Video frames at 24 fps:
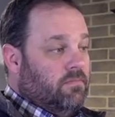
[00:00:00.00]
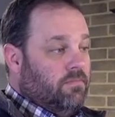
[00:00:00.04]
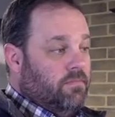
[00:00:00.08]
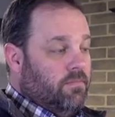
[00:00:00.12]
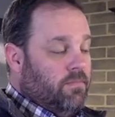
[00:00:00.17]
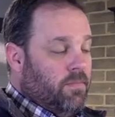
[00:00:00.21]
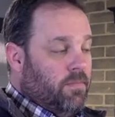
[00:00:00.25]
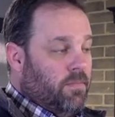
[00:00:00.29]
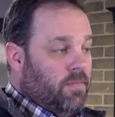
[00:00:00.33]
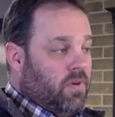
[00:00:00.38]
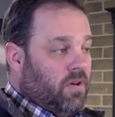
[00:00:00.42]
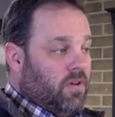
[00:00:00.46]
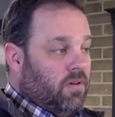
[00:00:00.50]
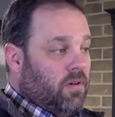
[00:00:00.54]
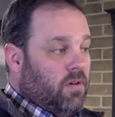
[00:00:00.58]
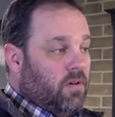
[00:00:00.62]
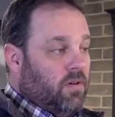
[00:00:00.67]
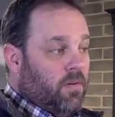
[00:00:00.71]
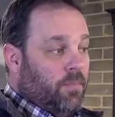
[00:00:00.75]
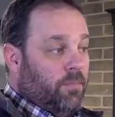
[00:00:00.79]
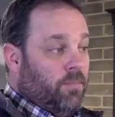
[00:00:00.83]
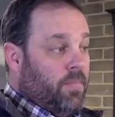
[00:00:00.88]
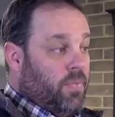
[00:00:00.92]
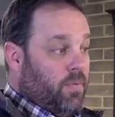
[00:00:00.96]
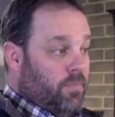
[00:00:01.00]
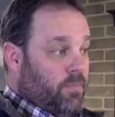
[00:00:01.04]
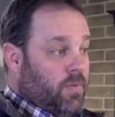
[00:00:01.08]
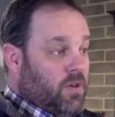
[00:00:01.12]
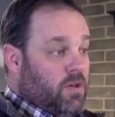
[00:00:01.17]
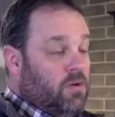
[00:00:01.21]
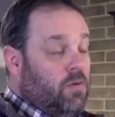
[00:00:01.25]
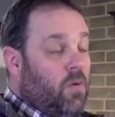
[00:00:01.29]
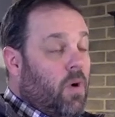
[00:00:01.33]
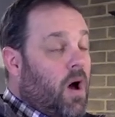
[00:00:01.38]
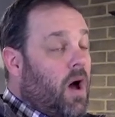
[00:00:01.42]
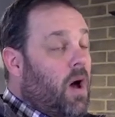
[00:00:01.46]

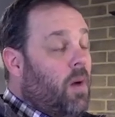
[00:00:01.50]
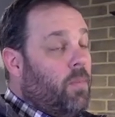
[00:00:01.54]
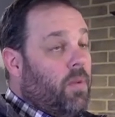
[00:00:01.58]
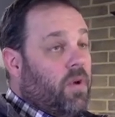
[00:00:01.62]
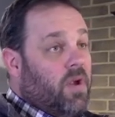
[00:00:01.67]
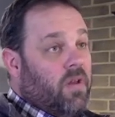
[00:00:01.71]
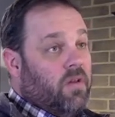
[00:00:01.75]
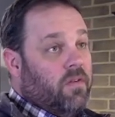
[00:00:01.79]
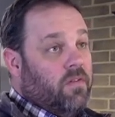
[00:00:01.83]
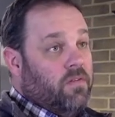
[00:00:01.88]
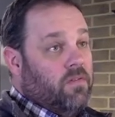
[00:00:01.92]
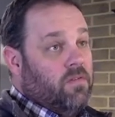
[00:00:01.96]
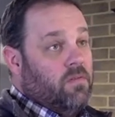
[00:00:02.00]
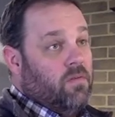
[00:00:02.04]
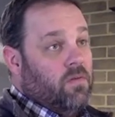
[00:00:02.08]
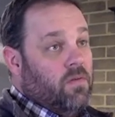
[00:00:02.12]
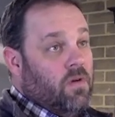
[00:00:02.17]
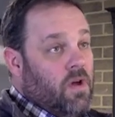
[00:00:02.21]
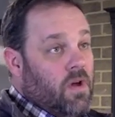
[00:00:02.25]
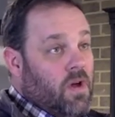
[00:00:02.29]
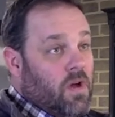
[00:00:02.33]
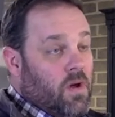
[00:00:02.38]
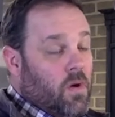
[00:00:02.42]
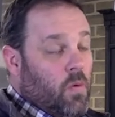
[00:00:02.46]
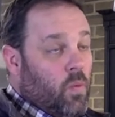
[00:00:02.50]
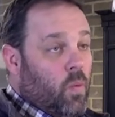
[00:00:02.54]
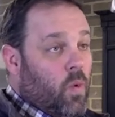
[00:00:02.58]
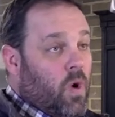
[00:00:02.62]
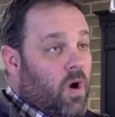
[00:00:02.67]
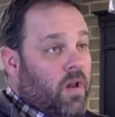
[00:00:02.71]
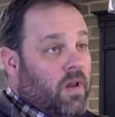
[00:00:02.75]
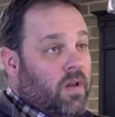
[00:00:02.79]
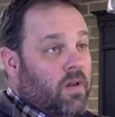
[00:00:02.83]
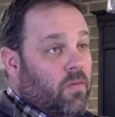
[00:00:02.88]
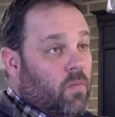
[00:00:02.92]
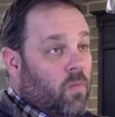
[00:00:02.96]
blew up into
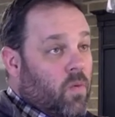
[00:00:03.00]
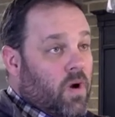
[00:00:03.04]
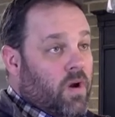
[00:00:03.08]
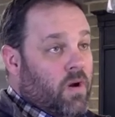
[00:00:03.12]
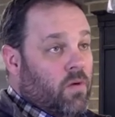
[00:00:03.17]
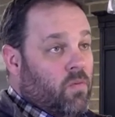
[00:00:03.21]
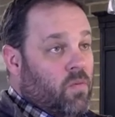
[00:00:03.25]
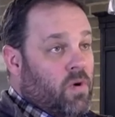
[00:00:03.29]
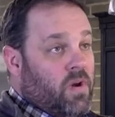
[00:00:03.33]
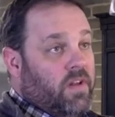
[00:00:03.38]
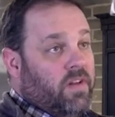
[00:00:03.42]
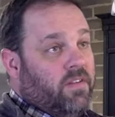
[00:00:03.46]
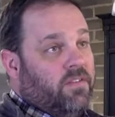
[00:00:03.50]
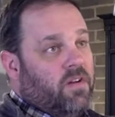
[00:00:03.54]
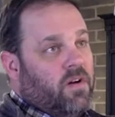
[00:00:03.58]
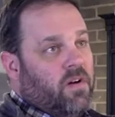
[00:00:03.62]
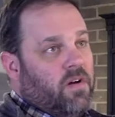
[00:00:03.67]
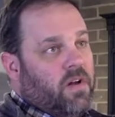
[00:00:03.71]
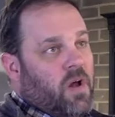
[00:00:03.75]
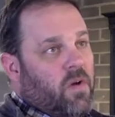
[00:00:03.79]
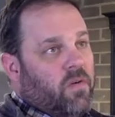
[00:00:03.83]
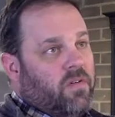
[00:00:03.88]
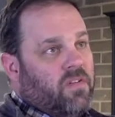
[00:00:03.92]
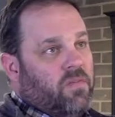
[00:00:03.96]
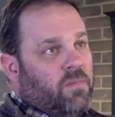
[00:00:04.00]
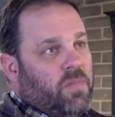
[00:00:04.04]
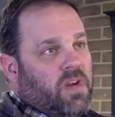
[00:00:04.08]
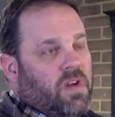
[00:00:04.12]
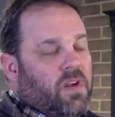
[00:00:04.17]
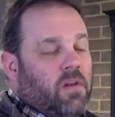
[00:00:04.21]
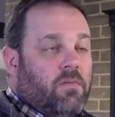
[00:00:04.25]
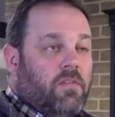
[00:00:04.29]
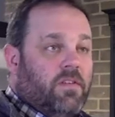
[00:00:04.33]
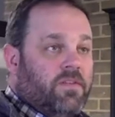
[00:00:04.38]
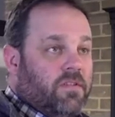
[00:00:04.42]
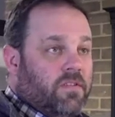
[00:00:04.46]
what it really turned out to
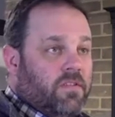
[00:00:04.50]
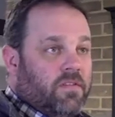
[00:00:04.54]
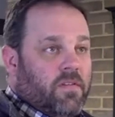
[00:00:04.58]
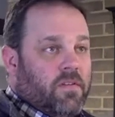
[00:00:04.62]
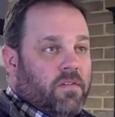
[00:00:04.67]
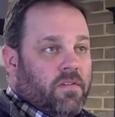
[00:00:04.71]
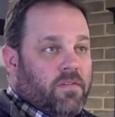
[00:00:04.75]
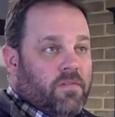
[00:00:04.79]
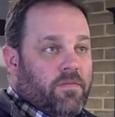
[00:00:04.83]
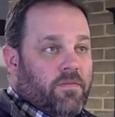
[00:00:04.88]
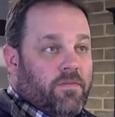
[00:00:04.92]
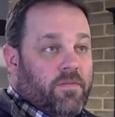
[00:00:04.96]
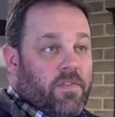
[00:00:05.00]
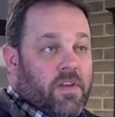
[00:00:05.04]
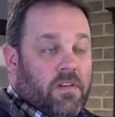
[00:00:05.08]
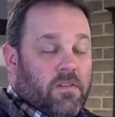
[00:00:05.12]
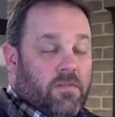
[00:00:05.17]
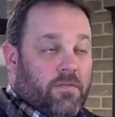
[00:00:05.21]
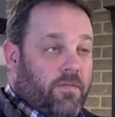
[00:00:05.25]
be, which is these